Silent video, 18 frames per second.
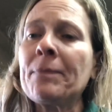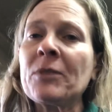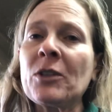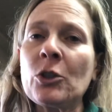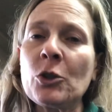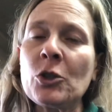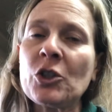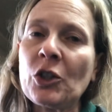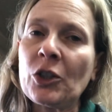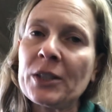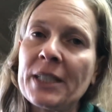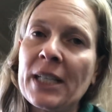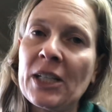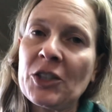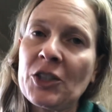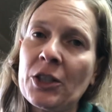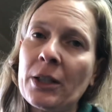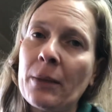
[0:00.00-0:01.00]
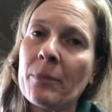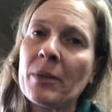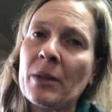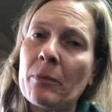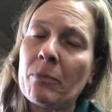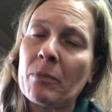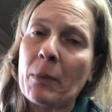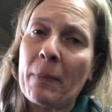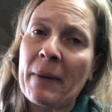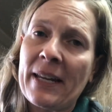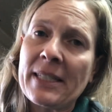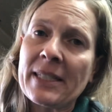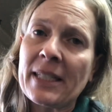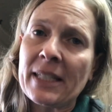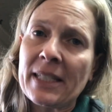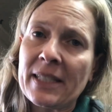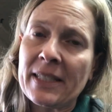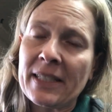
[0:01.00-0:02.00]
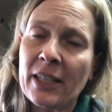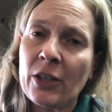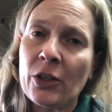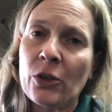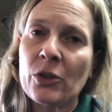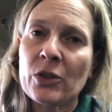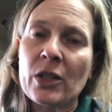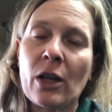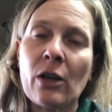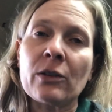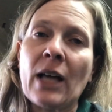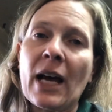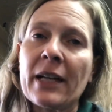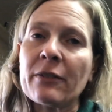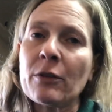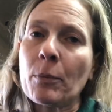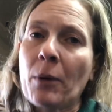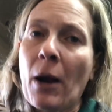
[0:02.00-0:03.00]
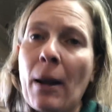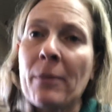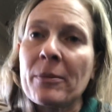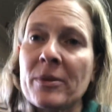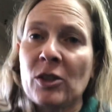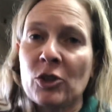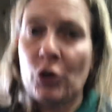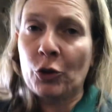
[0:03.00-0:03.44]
you start teaching them the, the basic skills, a lot of the problems that